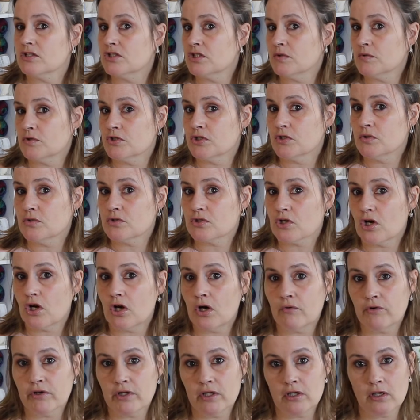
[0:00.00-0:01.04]
do a
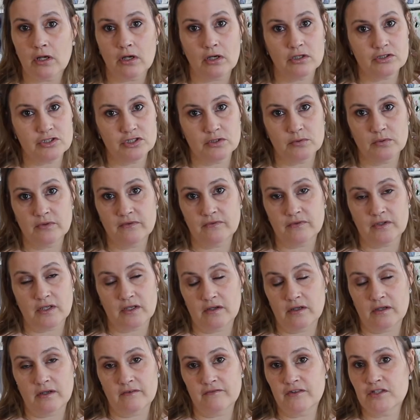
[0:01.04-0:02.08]
tutorial or do
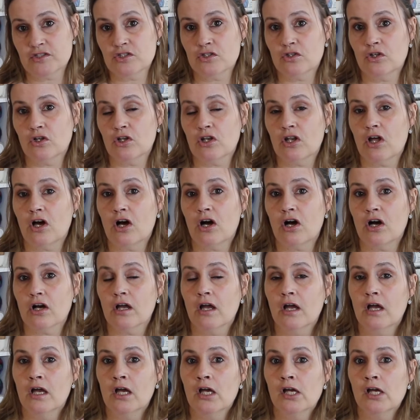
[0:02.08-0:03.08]
a video log